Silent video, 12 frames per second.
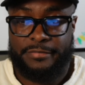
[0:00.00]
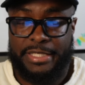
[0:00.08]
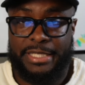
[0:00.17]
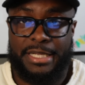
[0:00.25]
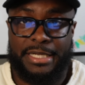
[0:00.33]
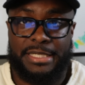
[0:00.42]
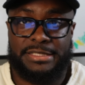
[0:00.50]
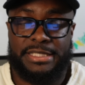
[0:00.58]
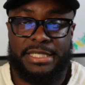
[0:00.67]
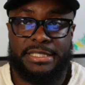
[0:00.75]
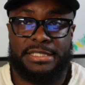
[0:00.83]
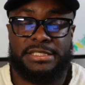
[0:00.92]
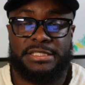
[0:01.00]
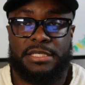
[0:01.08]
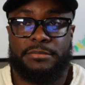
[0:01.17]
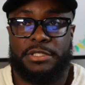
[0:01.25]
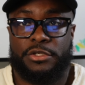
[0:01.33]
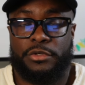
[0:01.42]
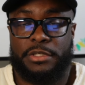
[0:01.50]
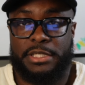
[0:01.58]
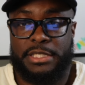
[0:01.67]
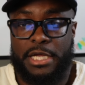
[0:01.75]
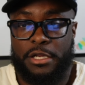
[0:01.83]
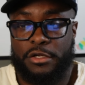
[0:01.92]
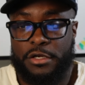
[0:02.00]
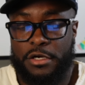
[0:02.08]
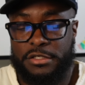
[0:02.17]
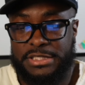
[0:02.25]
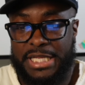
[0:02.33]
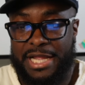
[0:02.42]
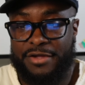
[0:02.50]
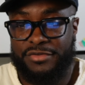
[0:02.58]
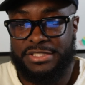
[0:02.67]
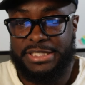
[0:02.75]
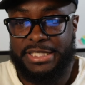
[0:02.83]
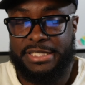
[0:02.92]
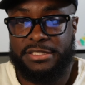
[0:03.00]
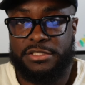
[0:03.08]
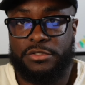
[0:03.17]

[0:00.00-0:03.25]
And like I said, this is something you're going to dollar cost average into,